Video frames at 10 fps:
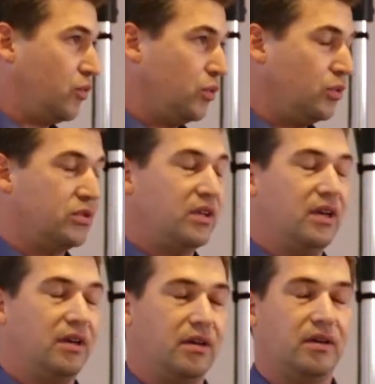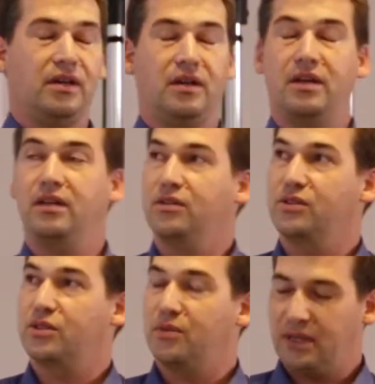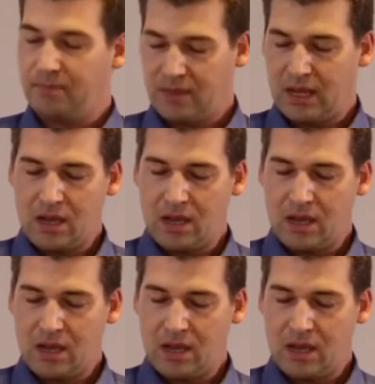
wood industry.